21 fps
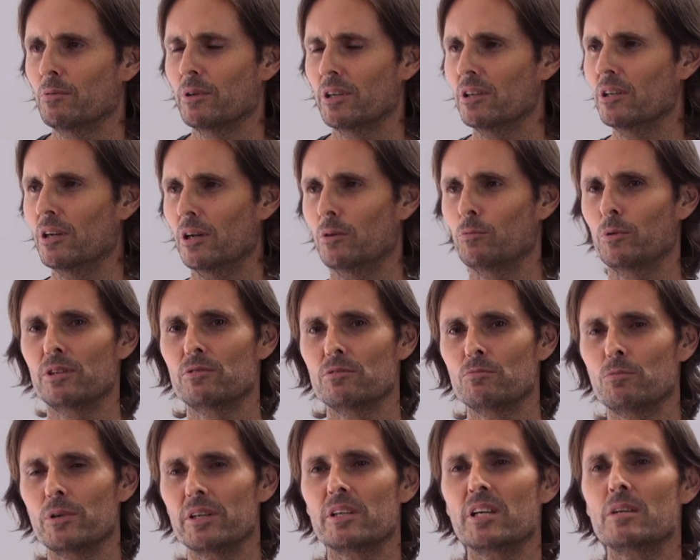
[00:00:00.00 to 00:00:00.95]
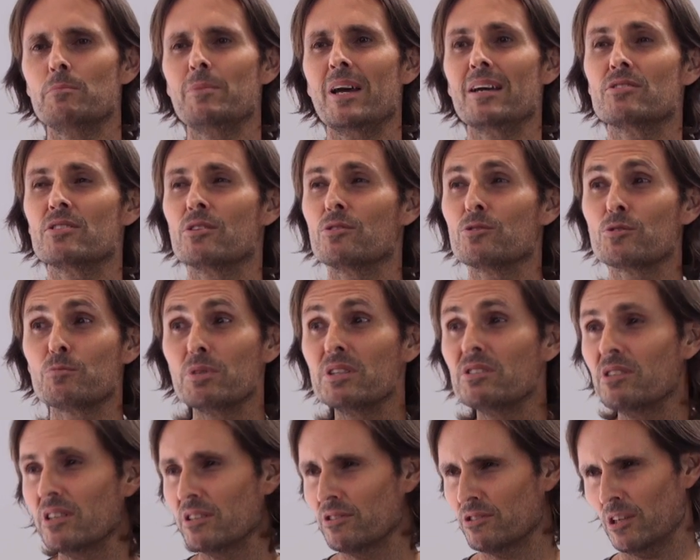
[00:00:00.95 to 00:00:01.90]
We keep ourselves
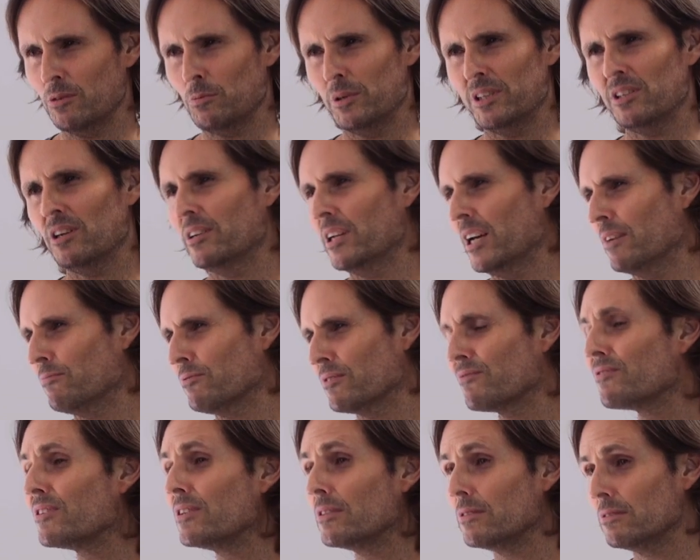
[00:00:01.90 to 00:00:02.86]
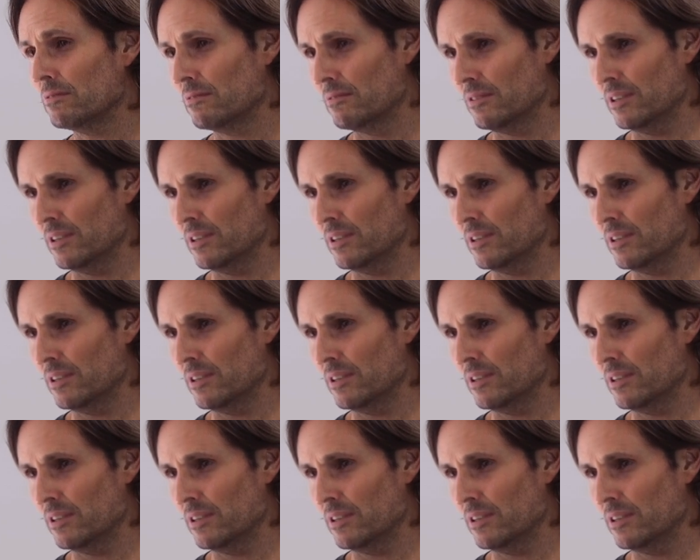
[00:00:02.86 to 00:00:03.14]
busy so we don't have to feel.